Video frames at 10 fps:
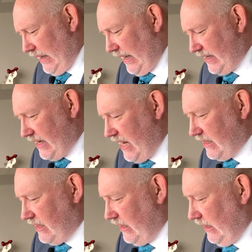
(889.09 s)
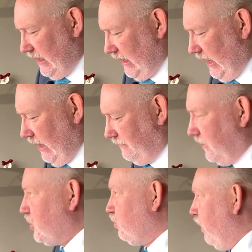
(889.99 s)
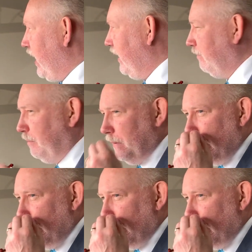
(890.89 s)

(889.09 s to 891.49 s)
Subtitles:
It says in verse 20,